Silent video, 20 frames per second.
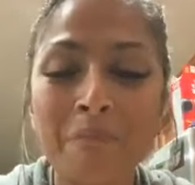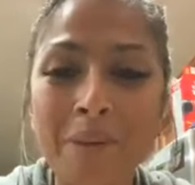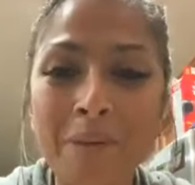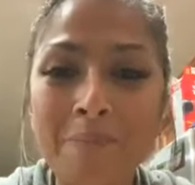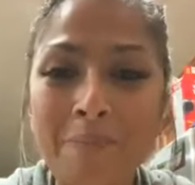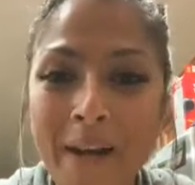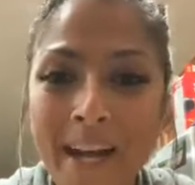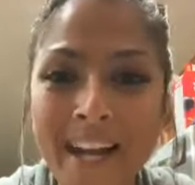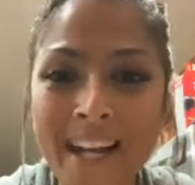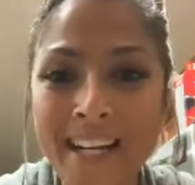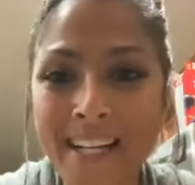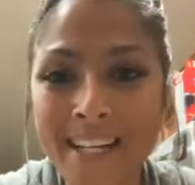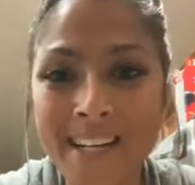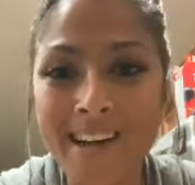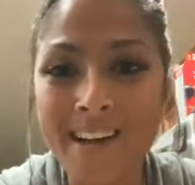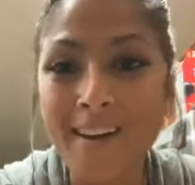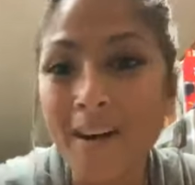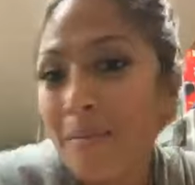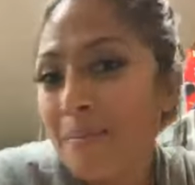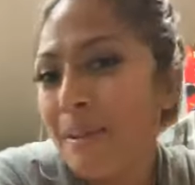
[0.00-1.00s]
But, you
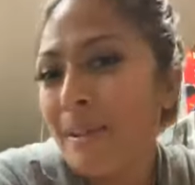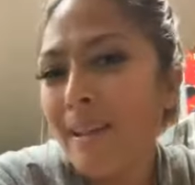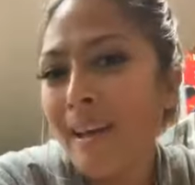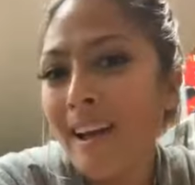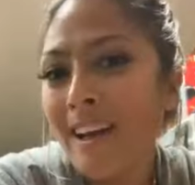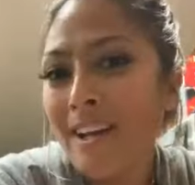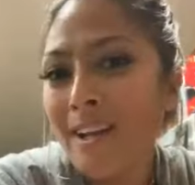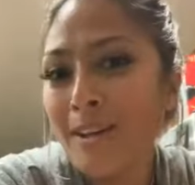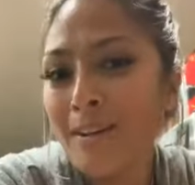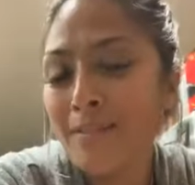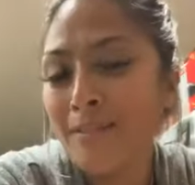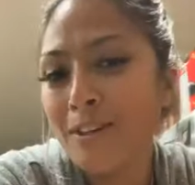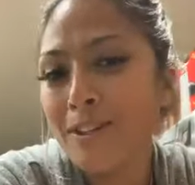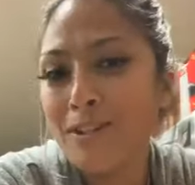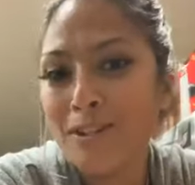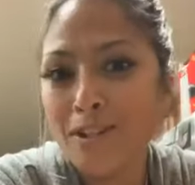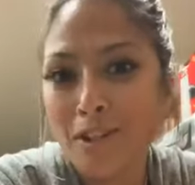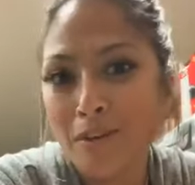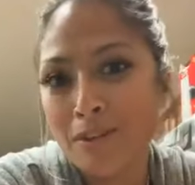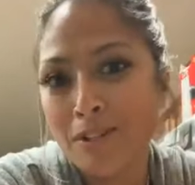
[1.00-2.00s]
know, I'd be lying to you if I
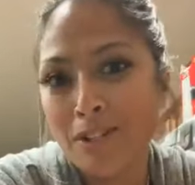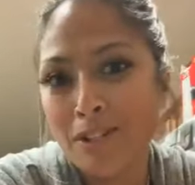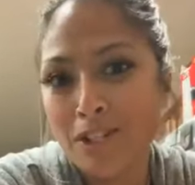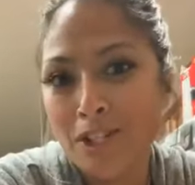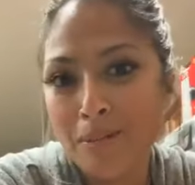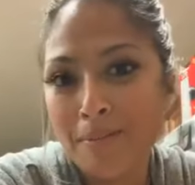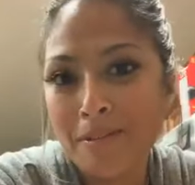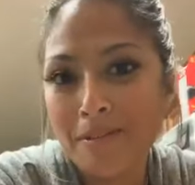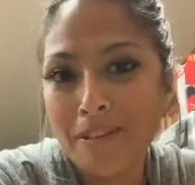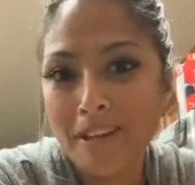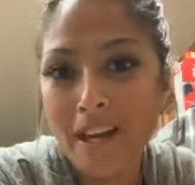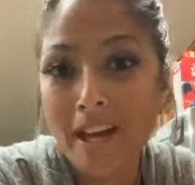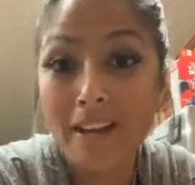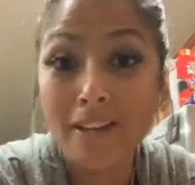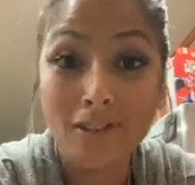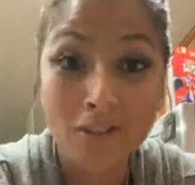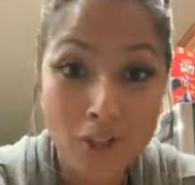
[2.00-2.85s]
told you I went to the gym every day.